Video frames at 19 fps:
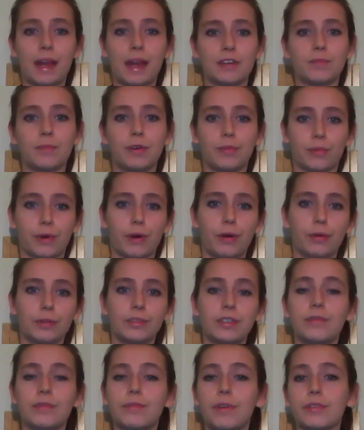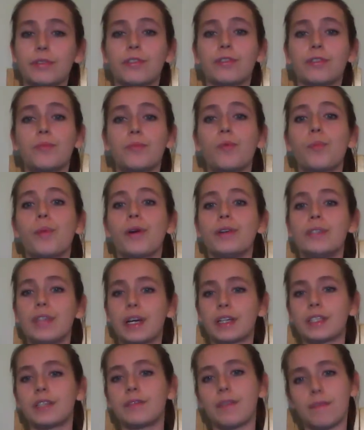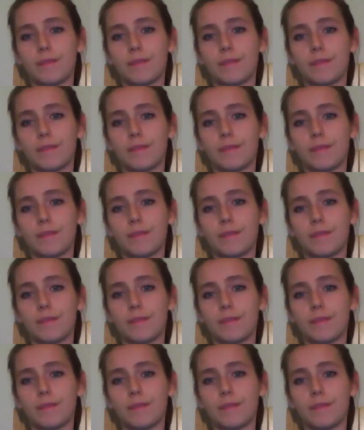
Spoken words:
management role to foster a more productive